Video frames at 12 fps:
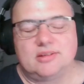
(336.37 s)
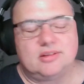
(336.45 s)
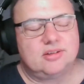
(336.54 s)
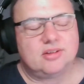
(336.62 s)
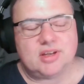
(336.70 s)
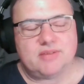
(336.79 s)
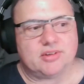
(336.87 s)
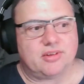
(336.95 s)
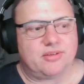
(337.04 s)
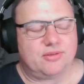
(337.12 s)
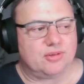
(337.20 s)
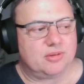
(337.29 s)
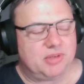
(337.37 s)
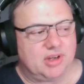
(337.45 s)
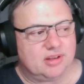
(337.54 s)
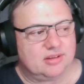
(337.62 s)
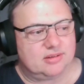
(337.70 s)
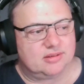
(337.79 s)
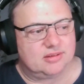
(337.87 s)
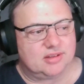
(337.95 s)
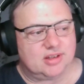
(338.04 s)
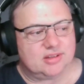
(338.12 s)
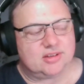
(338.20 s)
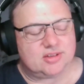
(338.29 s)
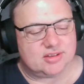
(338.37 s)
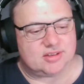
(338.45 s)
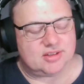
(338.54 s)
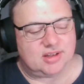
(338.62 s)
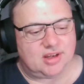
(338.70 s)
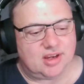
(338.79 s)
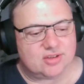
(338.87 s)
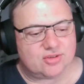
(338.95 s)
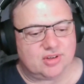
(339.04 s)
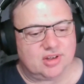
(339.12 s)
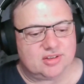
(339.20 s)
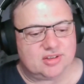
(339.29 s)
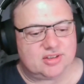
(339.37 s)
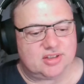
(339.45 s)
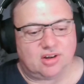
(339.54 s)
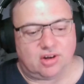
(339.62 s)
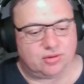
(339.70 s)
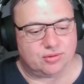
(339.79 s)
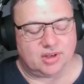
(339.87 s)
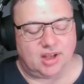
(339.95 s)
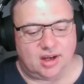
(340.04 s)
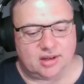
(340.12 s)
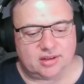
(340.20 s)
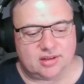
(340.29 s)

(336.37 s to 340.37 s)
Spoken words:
not even thought about the conditions of the entry and just said, "Oh, good luck."